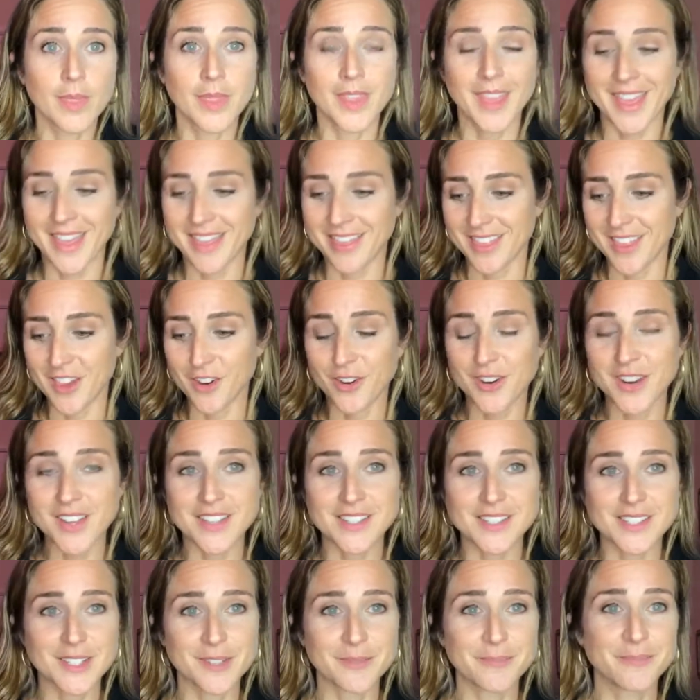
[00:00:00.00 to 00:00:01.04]
And there it
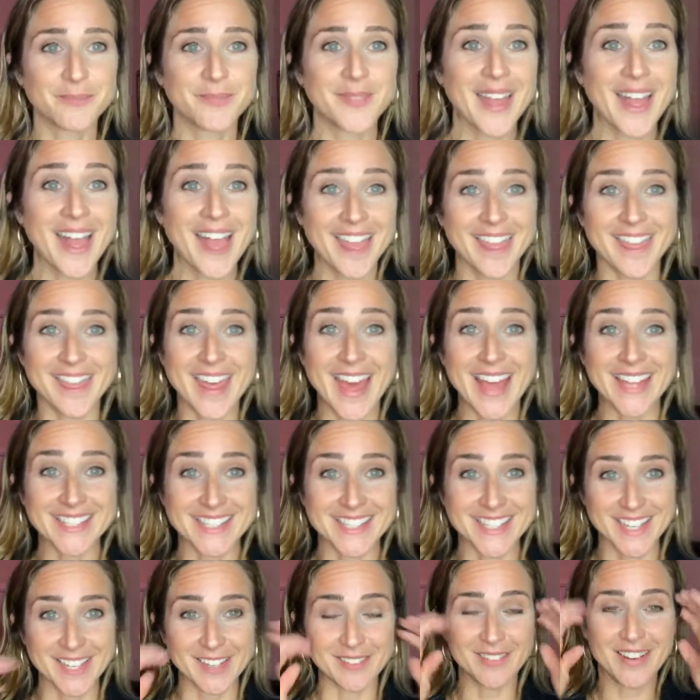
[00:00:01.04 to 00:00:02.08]
is. That's
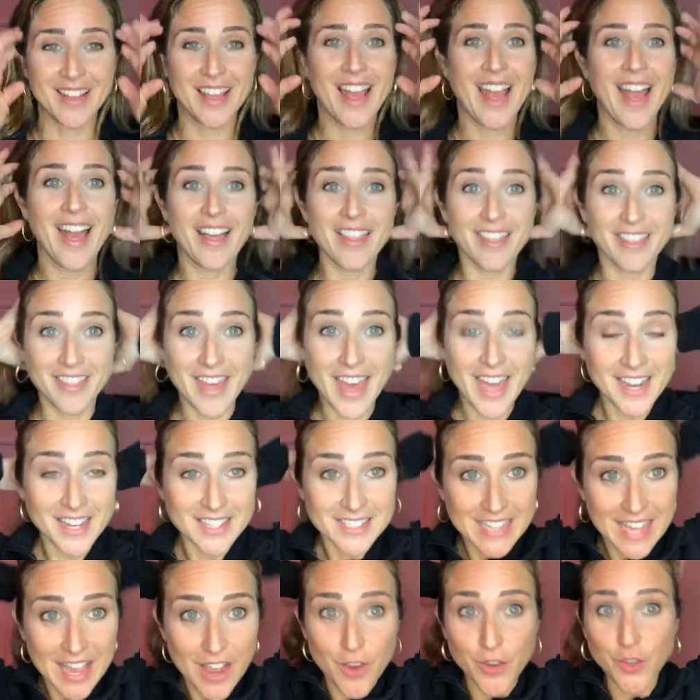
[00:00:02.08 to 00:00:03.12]
it. That is
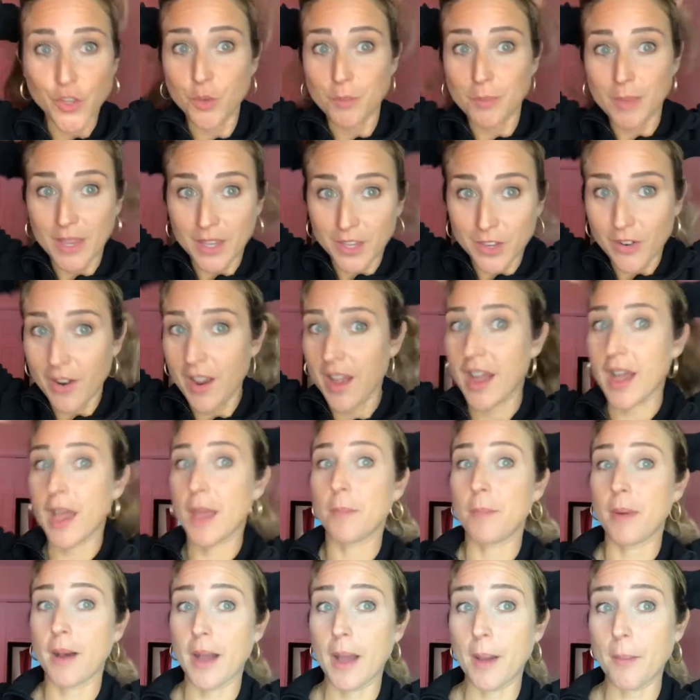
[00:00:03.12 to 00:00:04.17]
how you make your eye
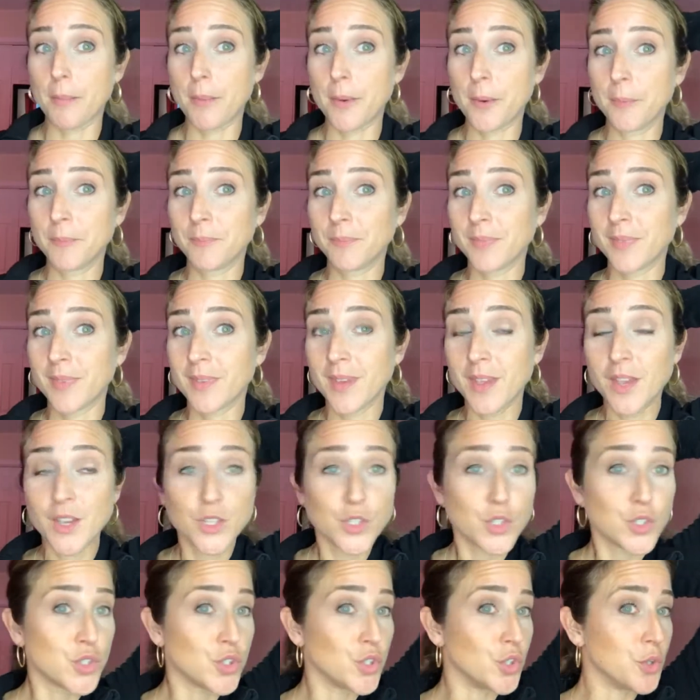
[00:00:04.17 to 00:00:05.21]
pop.
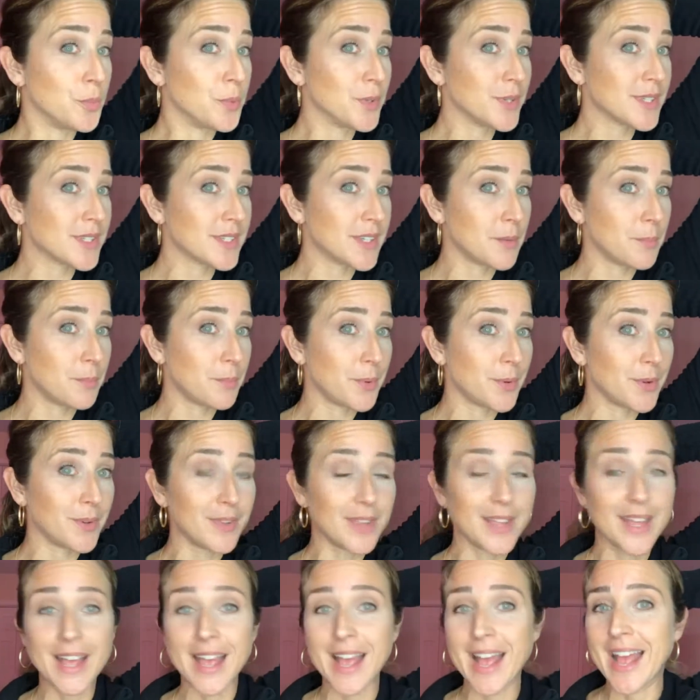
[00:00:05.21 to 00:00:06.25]
Super
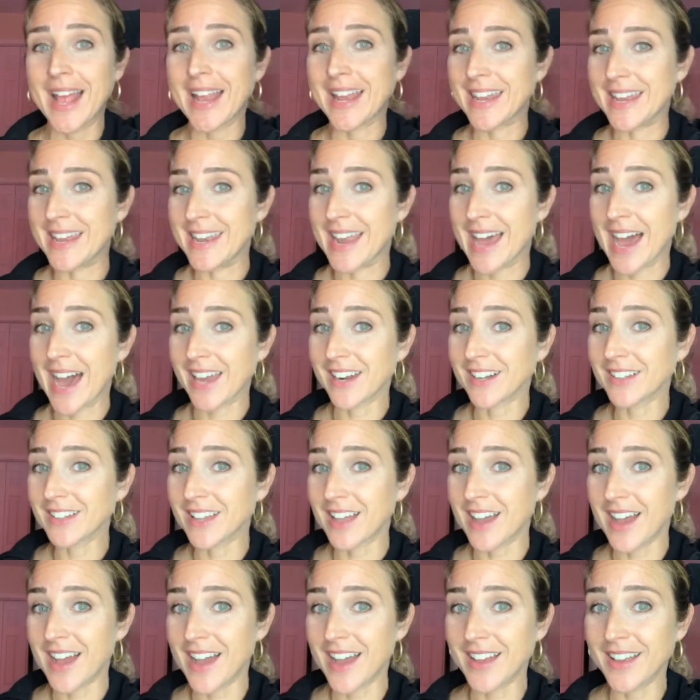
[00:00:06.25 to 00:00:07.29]
simple, not a
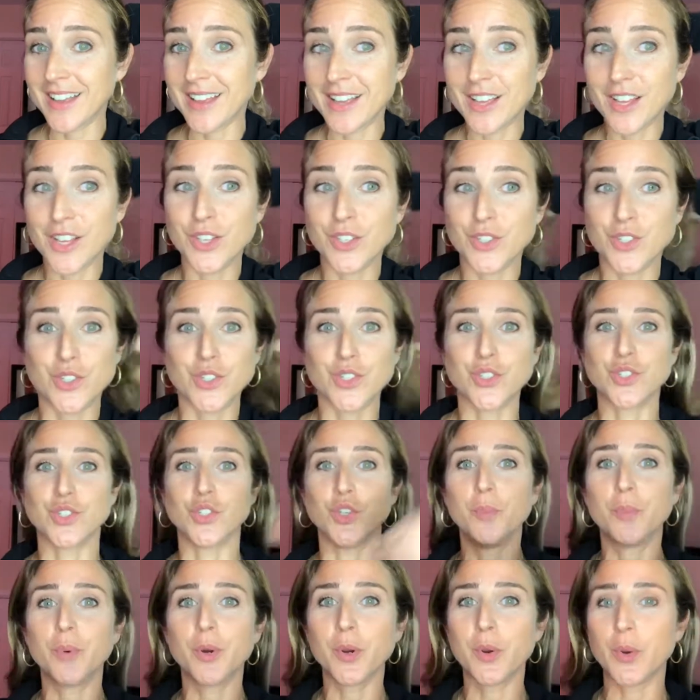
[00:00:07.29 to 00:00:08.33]
lot,
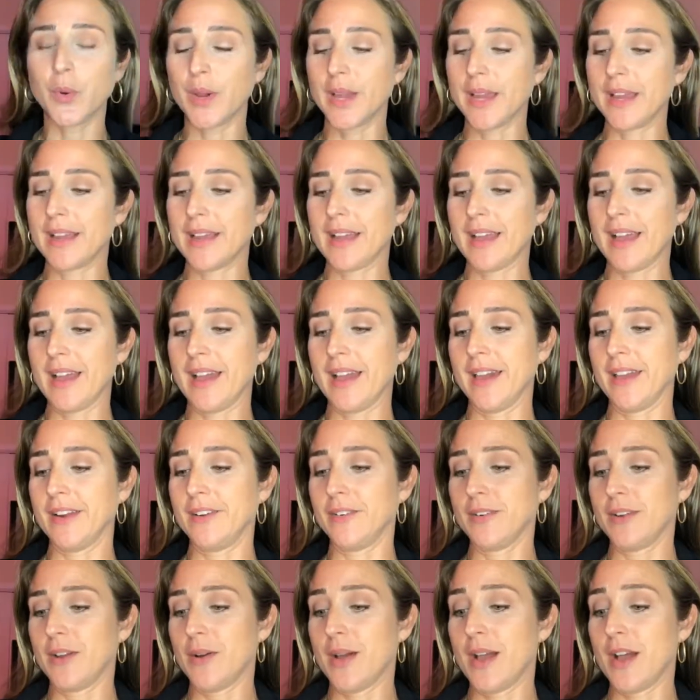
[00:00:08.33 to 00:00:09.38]
super quick. I don't
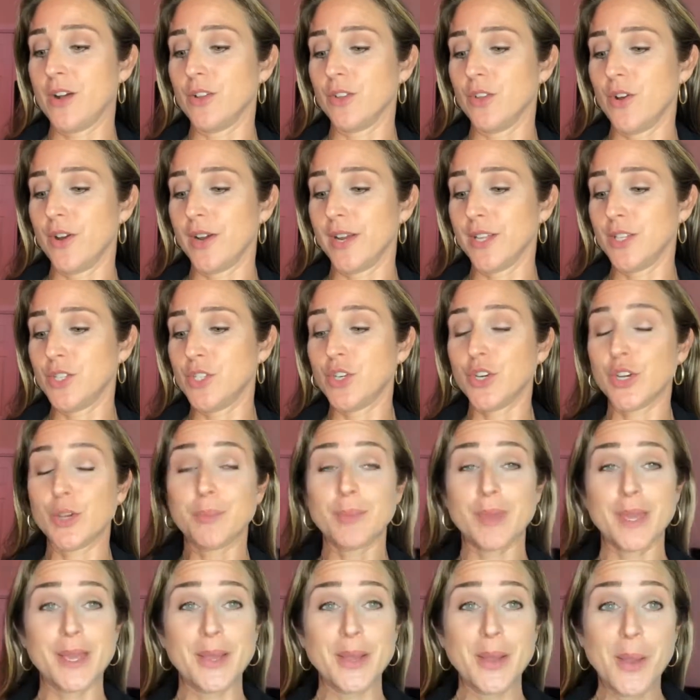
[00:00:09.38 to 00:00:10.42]
know how long it took
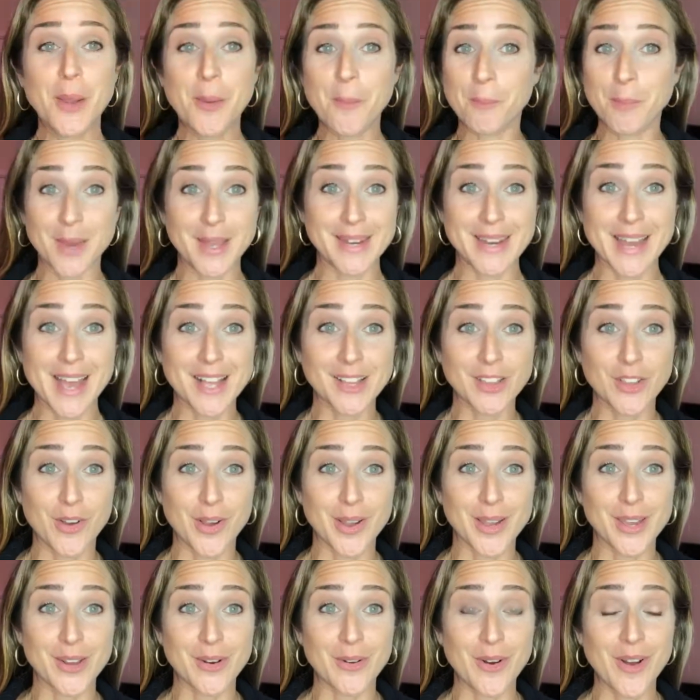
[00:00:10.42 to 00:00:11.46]
me, but not
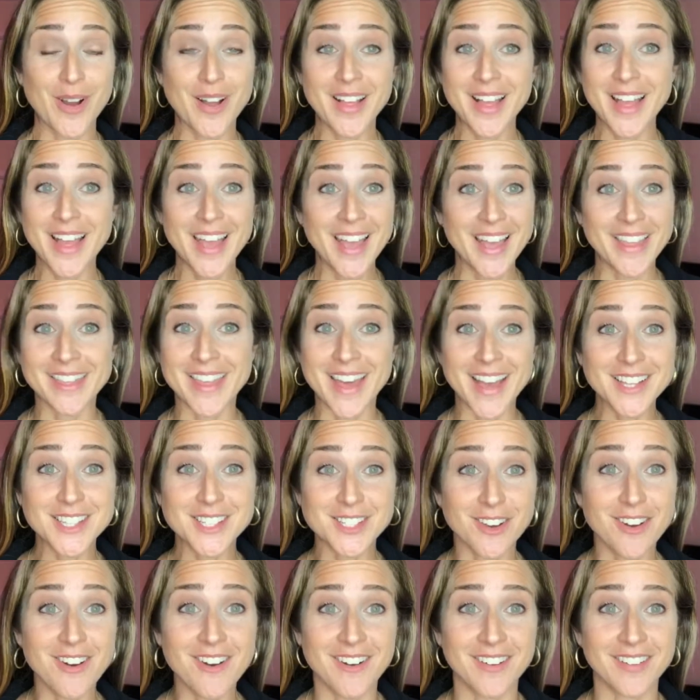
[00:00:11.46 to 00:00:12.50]
long at all. That's
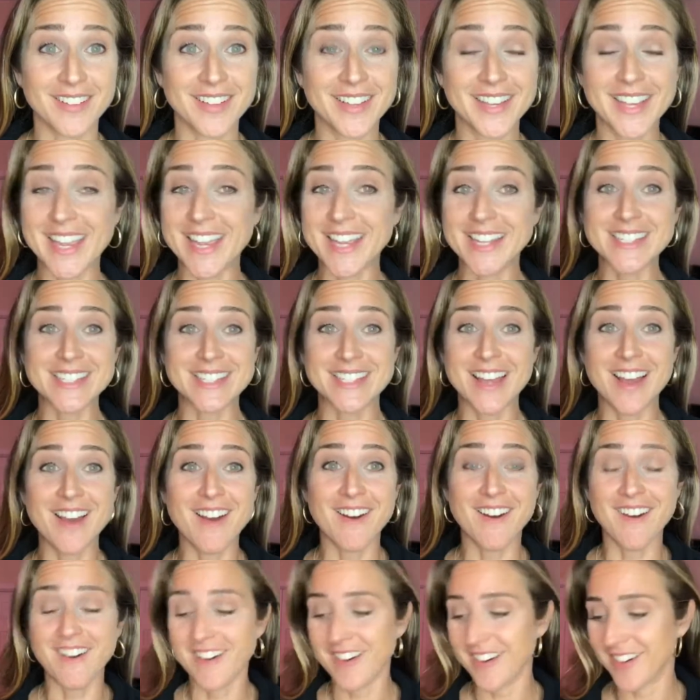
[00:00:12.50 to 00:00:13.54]
all. It's not
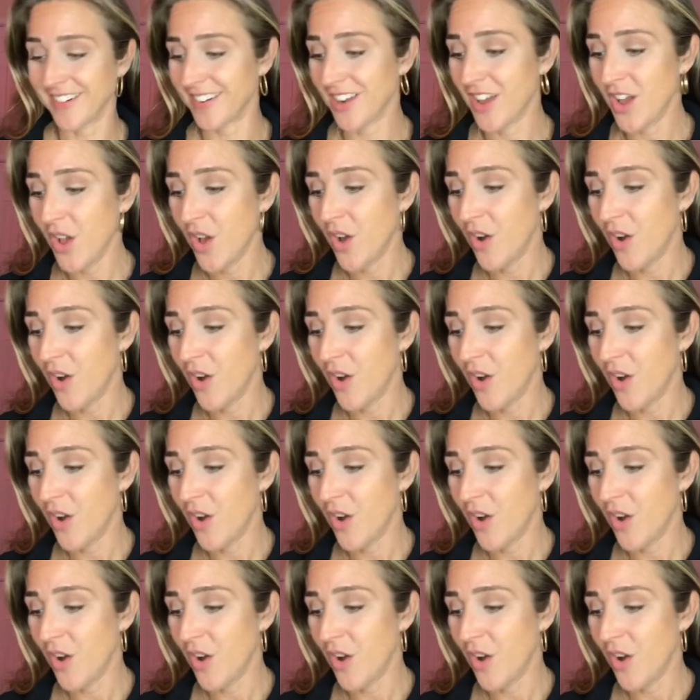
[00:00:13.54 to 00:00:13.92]
hard.